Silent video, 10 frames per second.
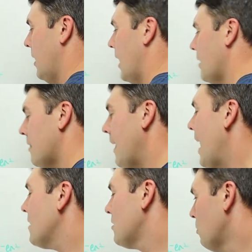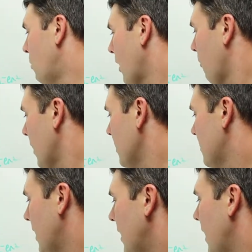and that is the one where you're
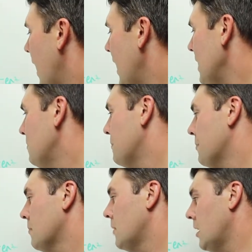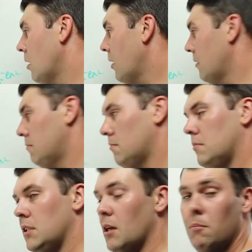saying, hey, you
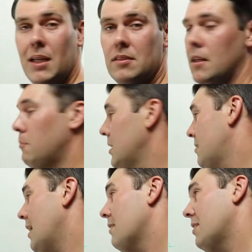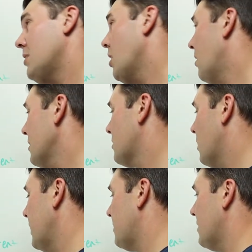don't mention it, but you said, I've given you all this
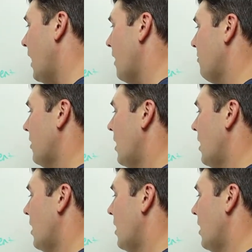great stuff.